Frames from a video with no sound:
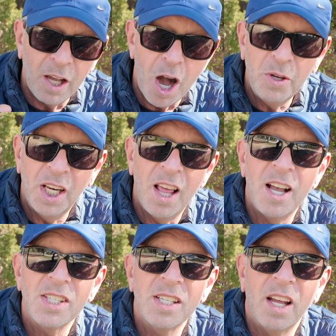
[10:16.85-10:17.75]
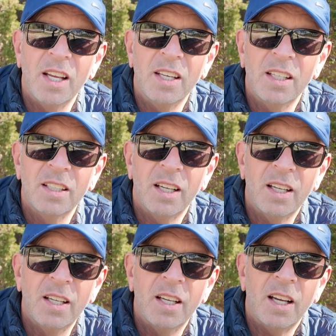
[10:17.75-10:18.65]
Only last night,
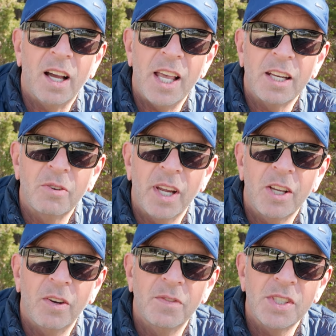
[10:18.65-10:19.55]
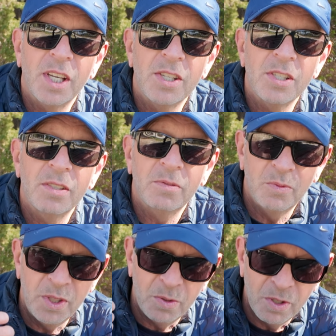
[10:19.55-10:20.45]
I had a great conversation
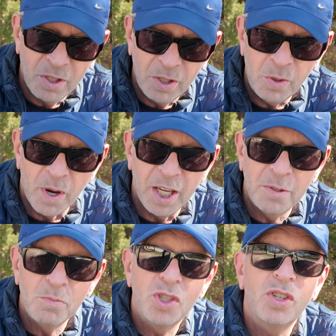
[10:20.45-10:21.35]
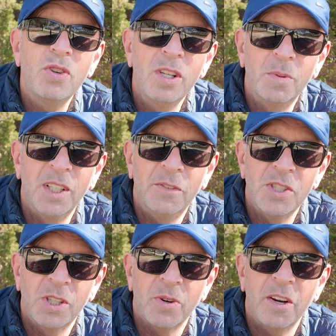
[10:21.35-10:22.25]
with who I truly believe
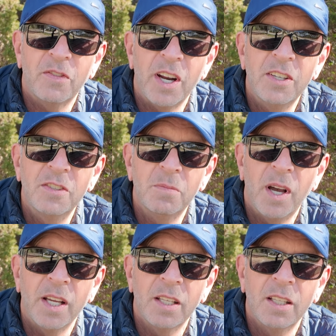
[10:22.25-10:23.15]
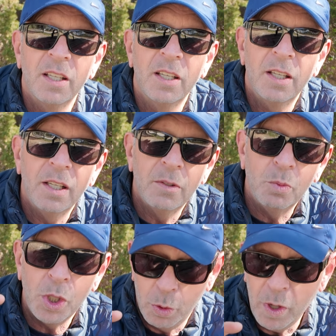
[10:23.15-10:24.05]
is a great friend of mine,
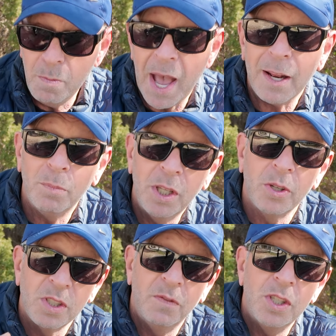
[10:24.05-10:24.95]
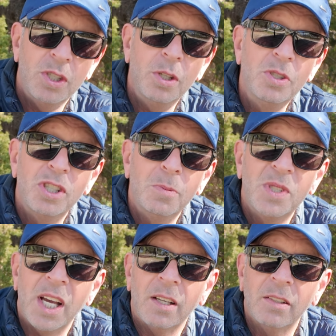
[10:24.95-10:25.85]
which we met because of this YouTube
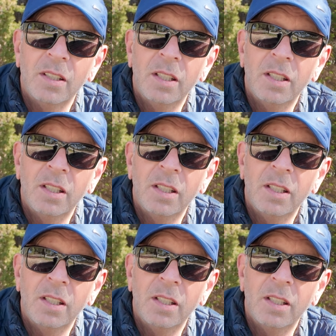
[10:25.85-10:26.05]
channel.